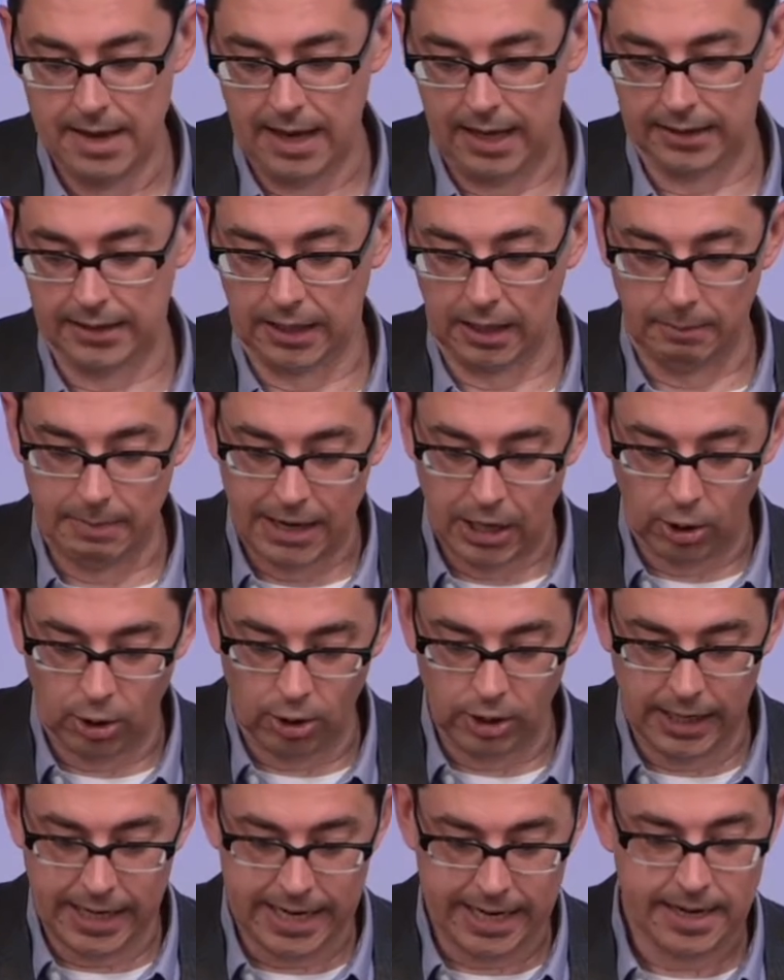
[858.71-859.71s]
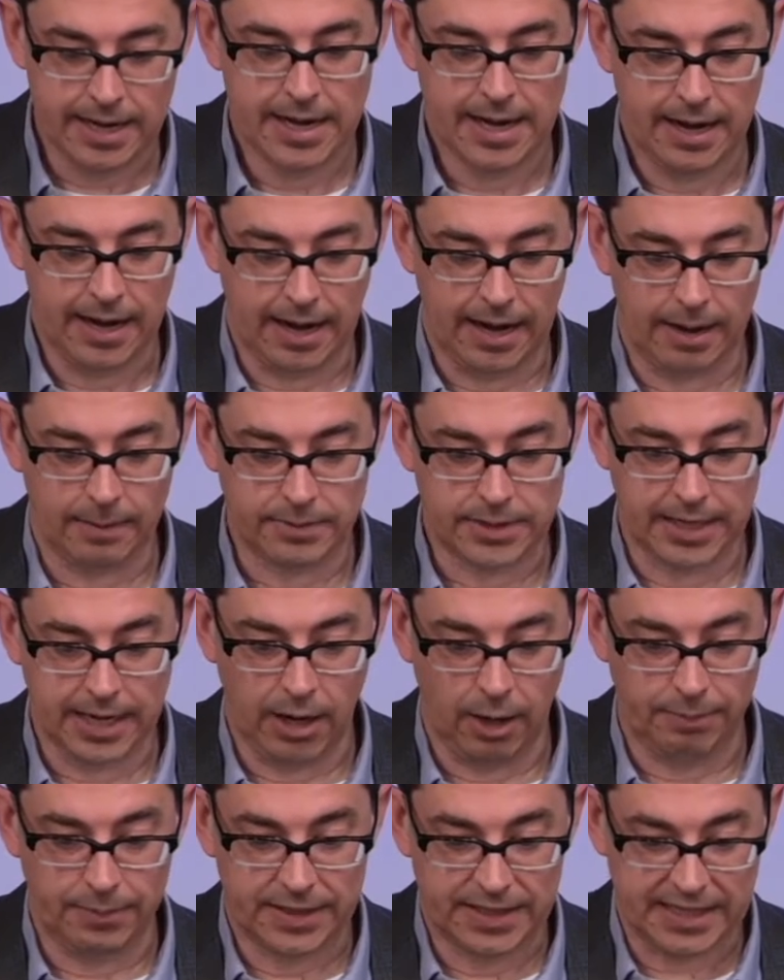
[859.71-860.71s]
a little bit early to
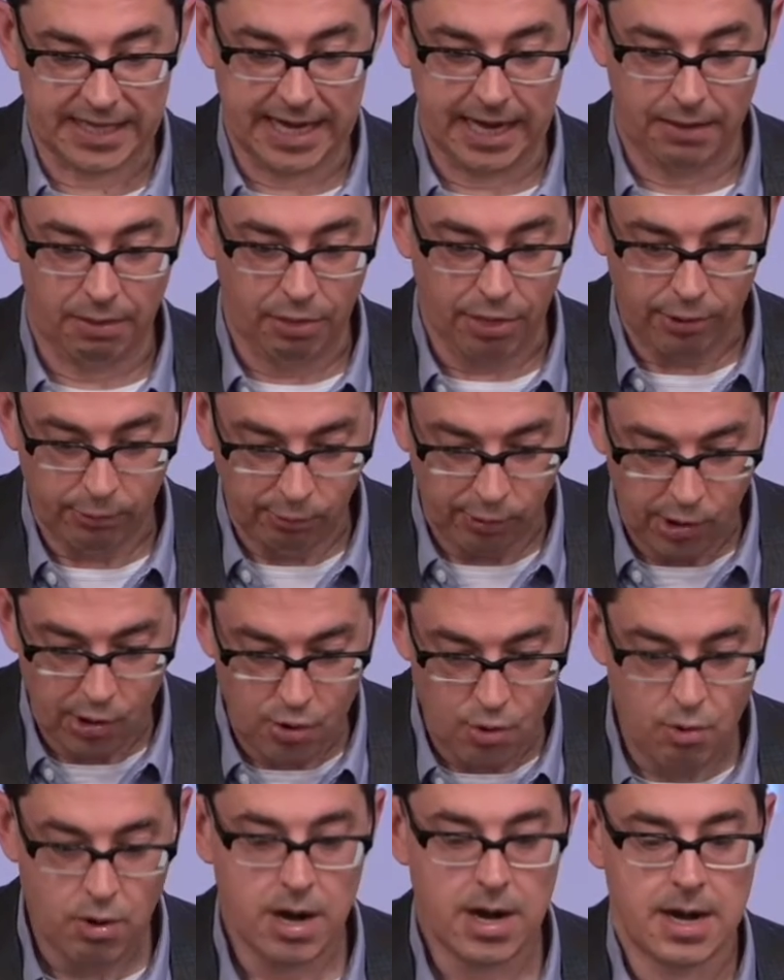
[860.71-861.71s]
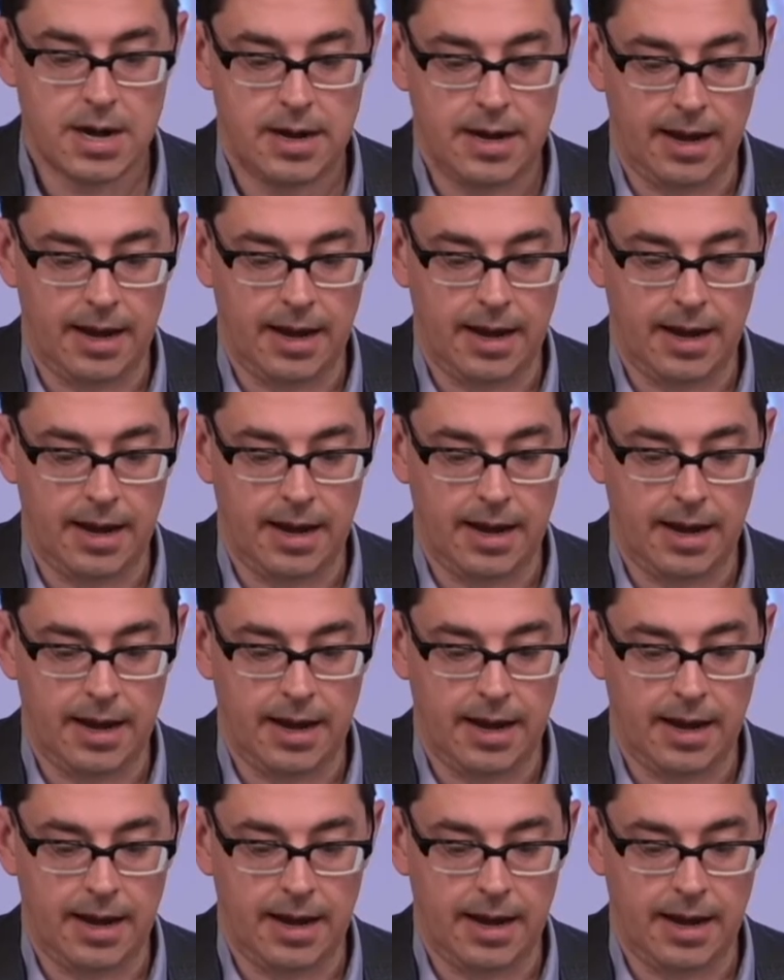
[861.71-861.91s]
help the skin through.